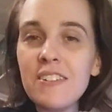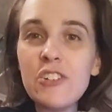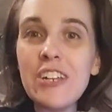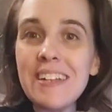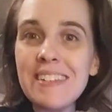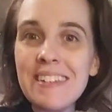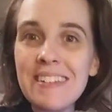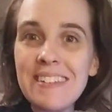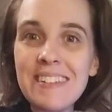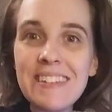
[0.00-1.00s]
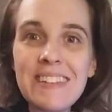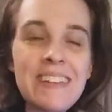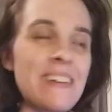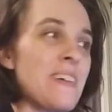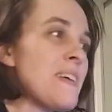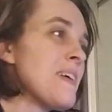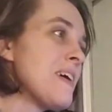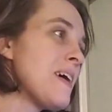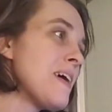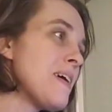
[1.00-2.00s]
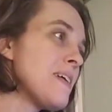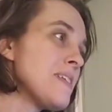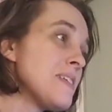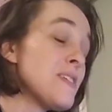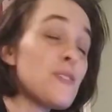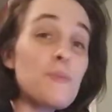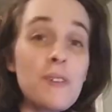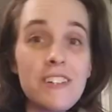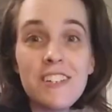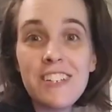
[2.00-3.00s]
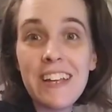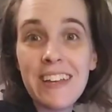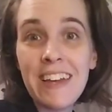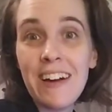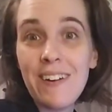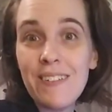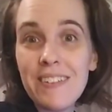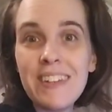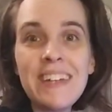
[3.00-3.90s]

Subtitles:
Jetsons, this is one to check out.